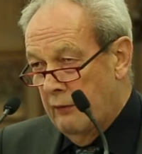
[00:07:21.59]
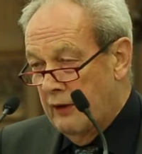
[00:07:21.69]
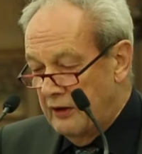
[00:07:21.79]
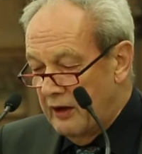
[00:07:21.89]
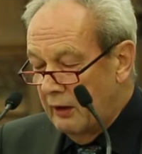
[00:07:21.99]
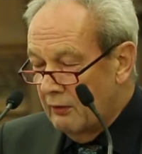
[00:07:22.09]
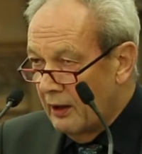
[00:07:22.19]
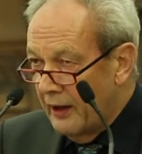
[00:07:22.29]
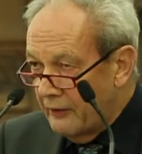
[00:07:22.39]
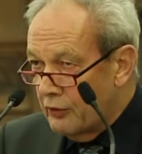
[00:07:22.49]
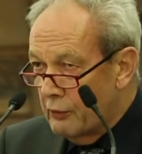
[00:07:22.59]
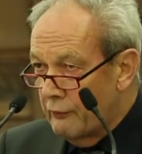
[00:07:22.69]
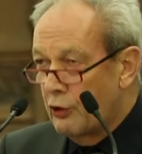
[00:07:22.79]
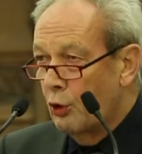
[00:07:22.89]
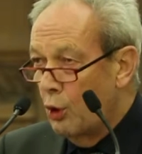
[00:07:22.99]
They take the letter
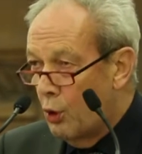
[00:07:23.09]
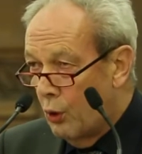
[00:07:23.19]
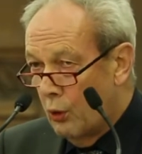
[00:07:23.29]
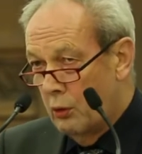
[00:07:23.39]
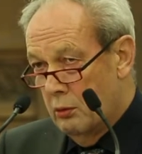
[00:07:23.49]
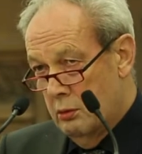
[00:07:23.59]
of the law